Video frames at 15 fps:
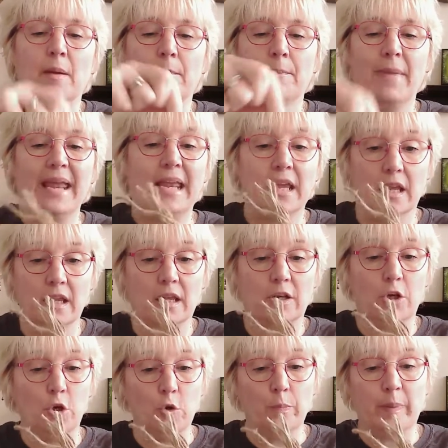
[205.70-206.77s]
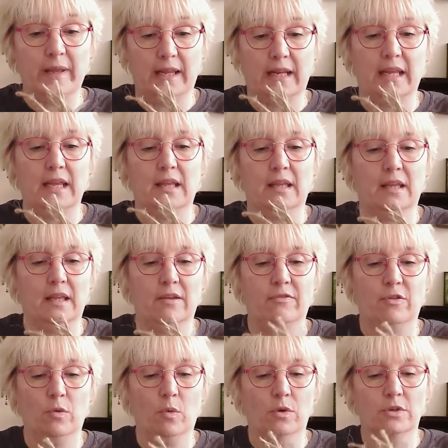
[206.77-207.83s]
Make a loop in it
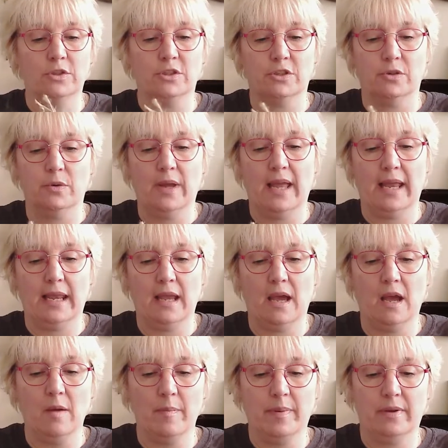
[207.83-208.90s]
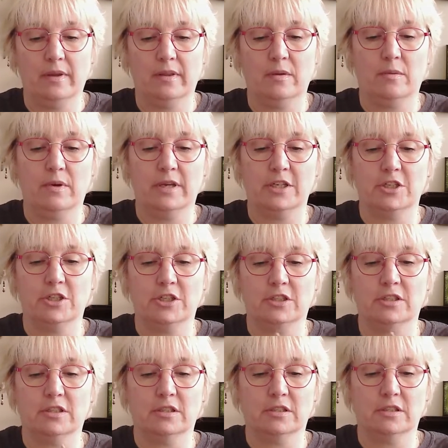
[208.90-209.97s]
if you want to hang it up, otherwise
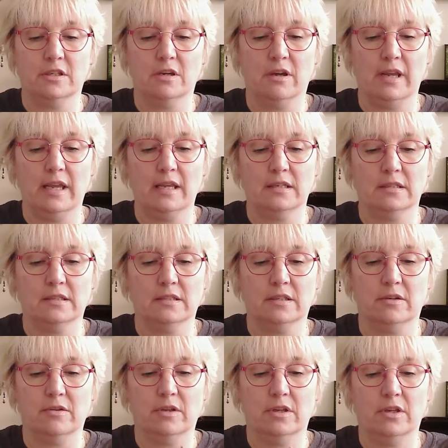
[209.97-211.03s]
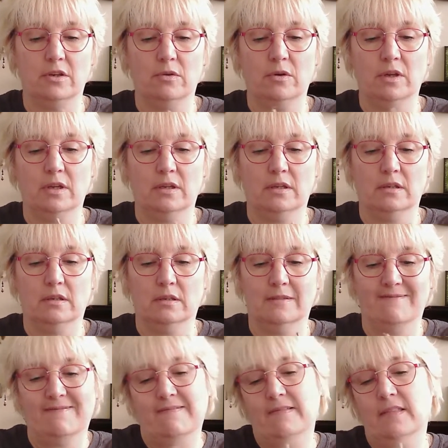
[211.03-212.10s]
just tie it so that you can
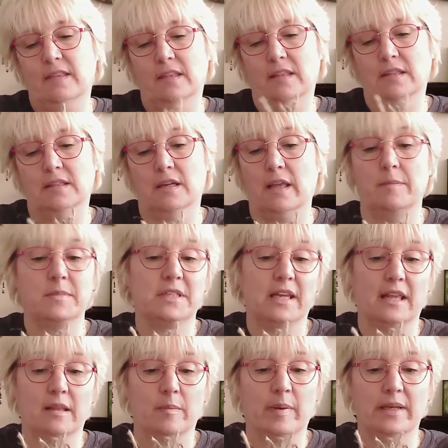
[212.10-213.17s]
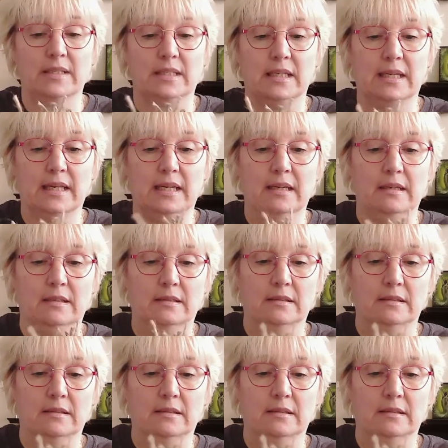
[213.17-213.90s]
tie them together basically.